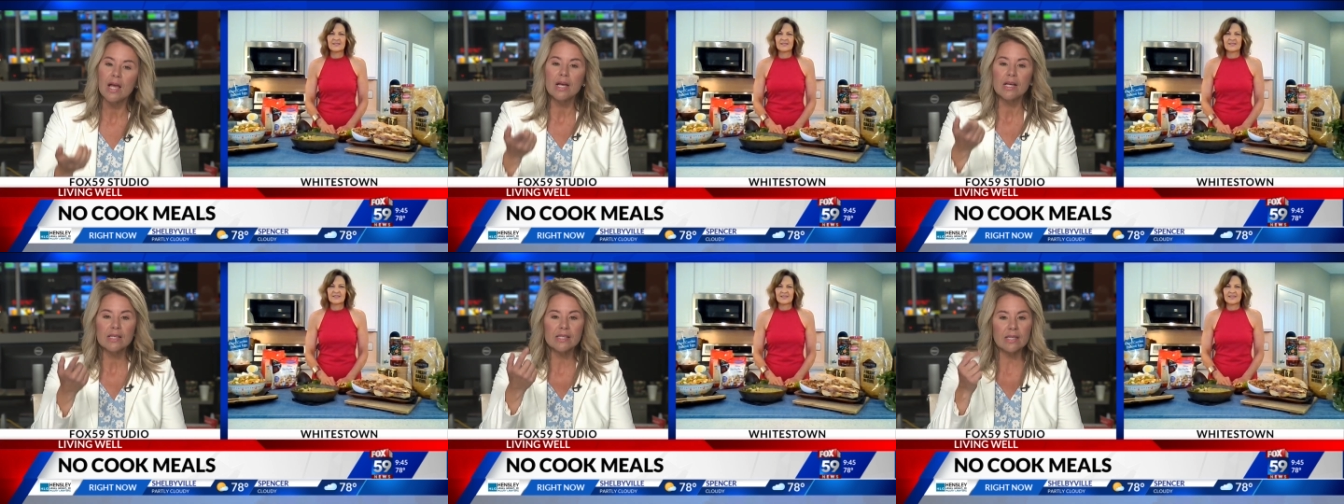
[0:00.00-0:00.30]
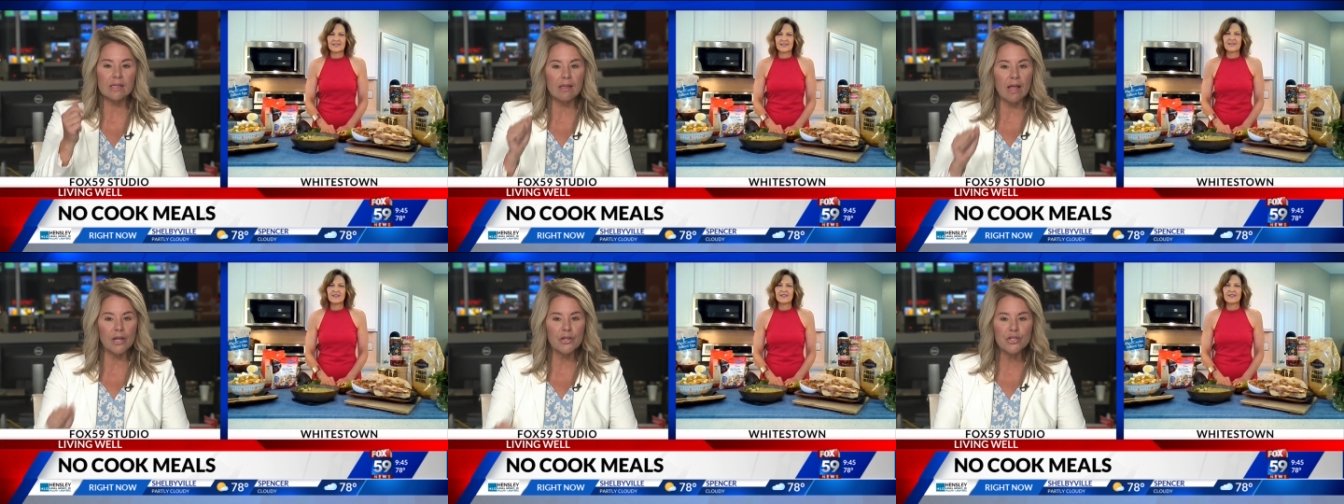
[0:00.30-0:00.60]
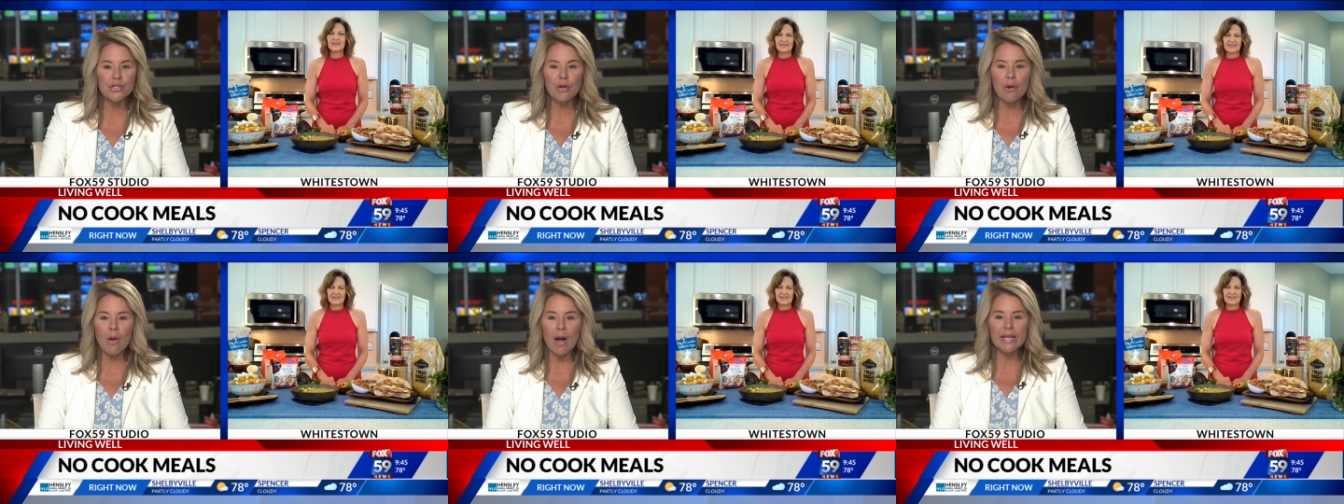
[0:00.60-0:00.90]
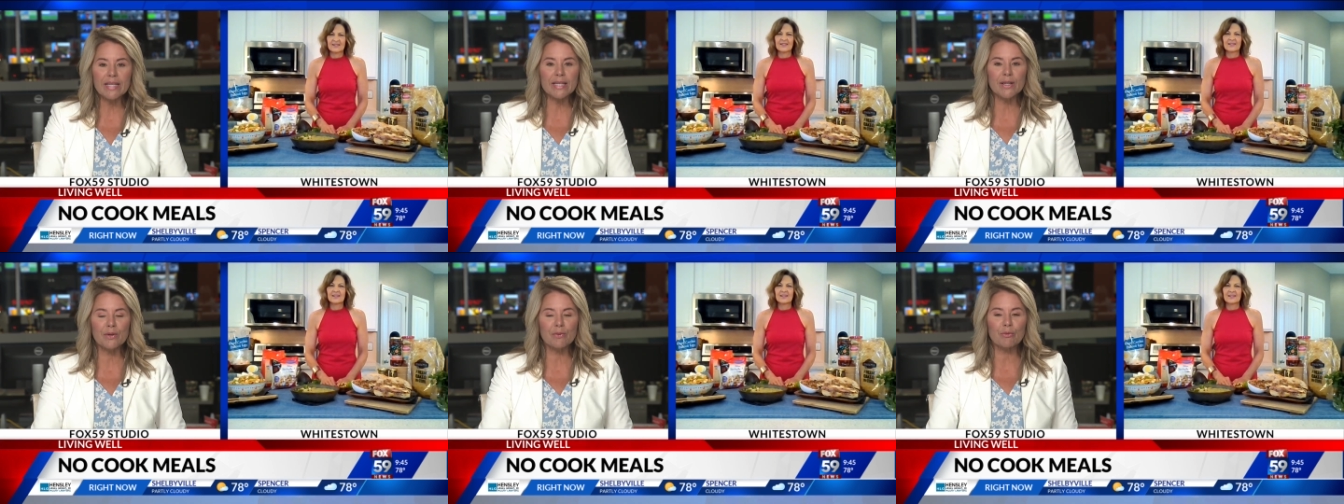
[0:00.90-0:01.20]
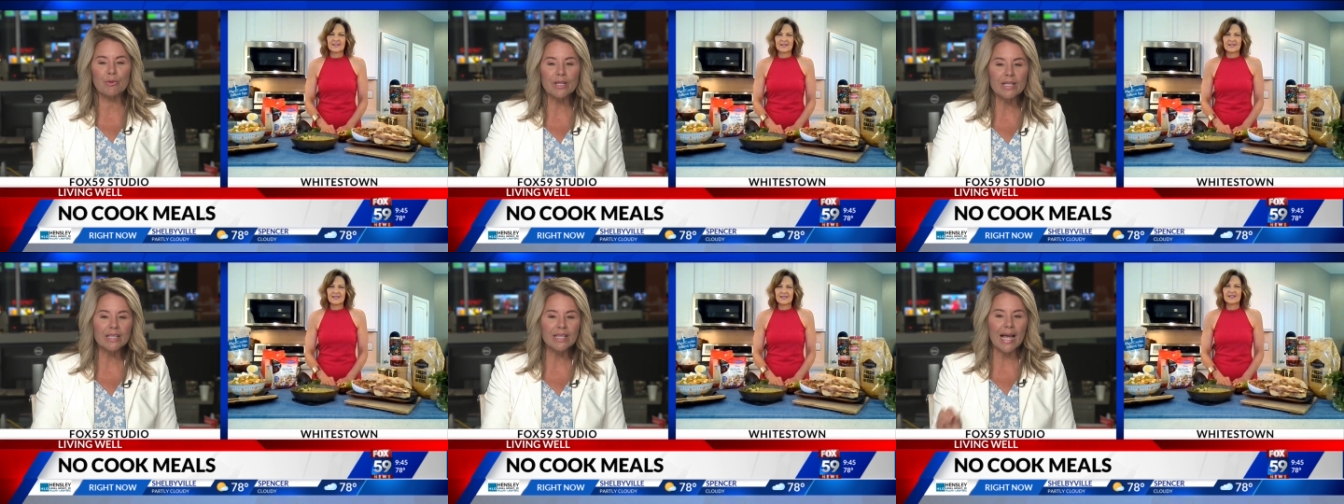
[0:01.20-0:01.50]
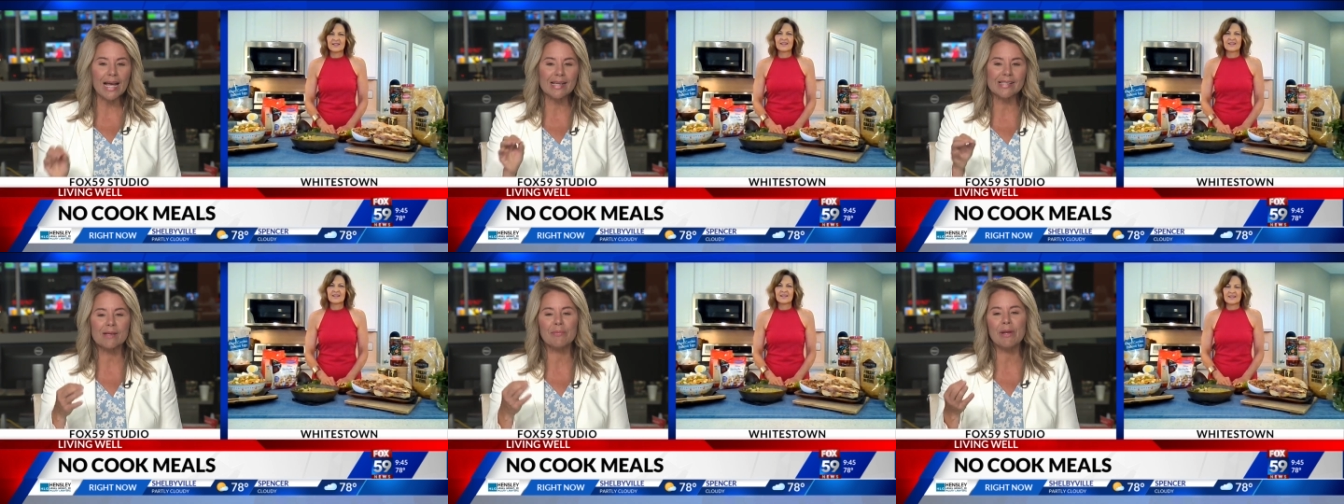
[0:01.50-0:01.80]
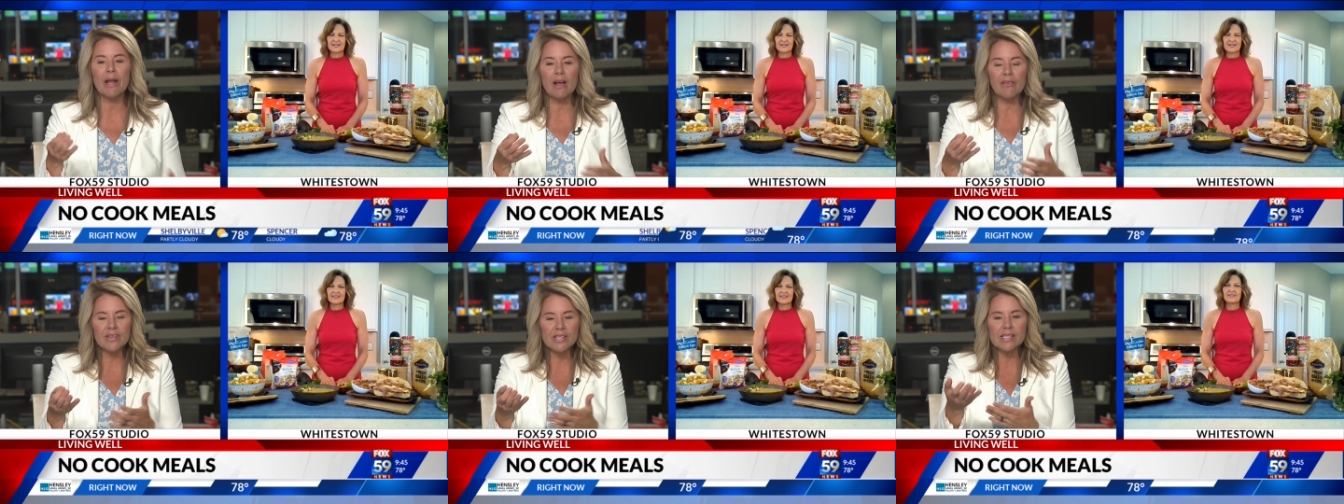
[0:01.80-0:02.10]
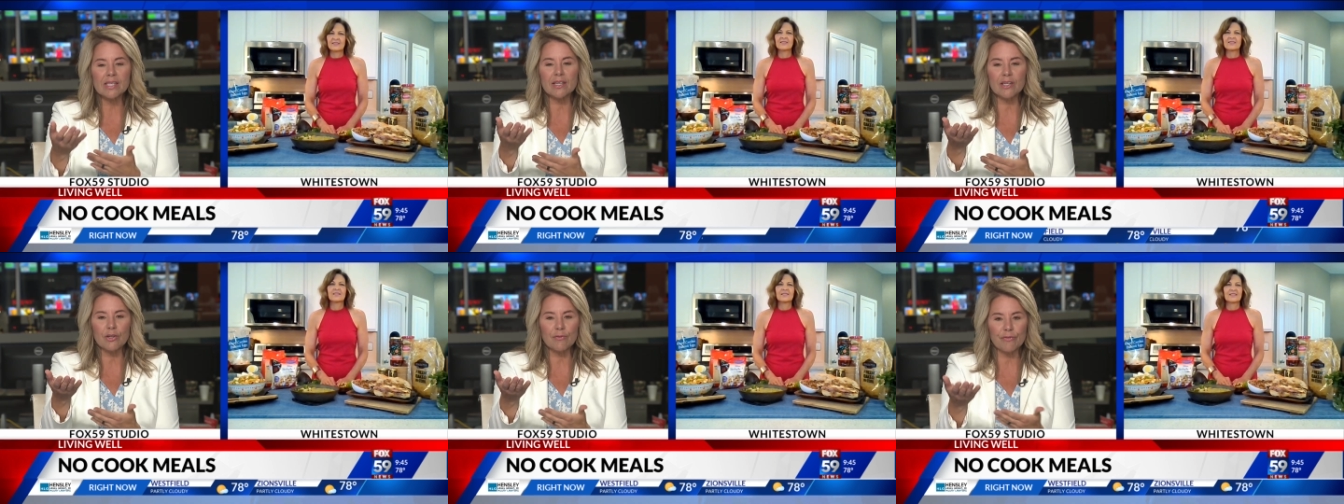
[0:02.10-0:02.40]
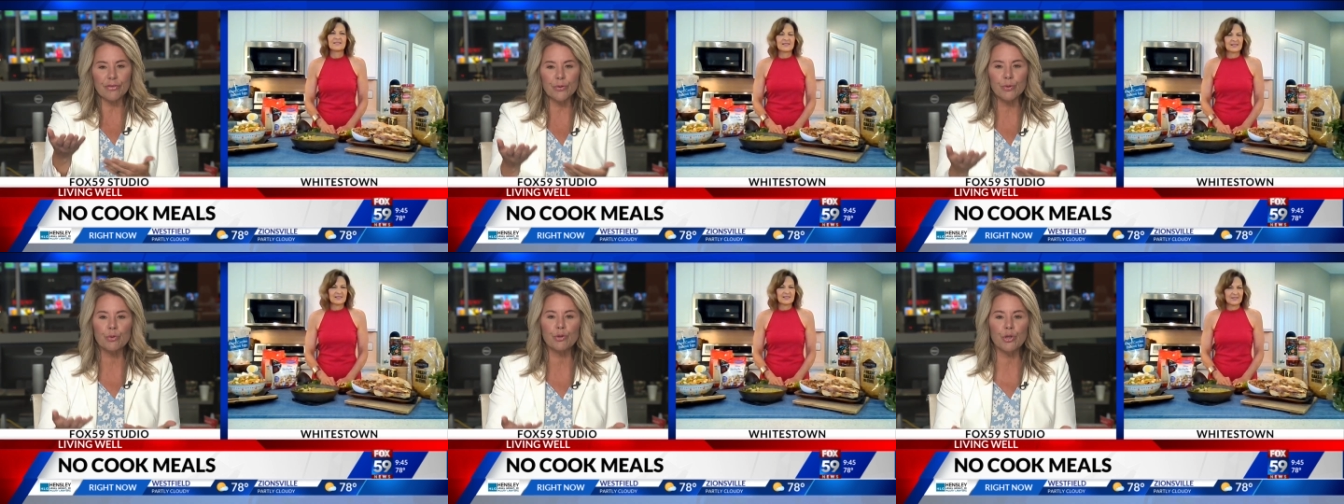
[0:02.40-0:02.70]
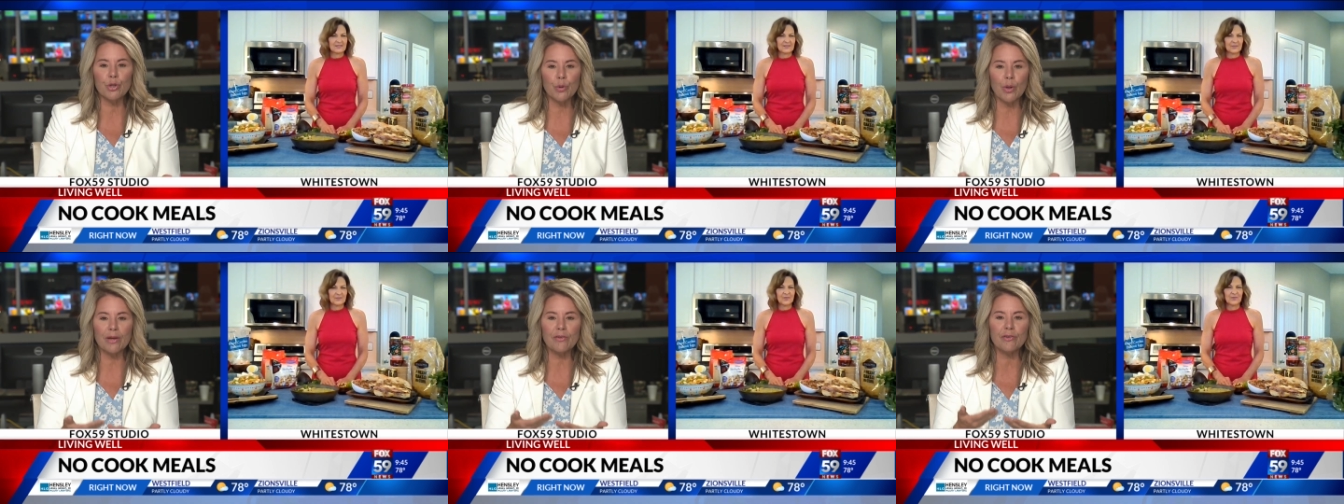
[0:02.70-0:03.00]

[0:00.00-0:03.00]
Cilantro, I didn't realize. I mean, obviously through you,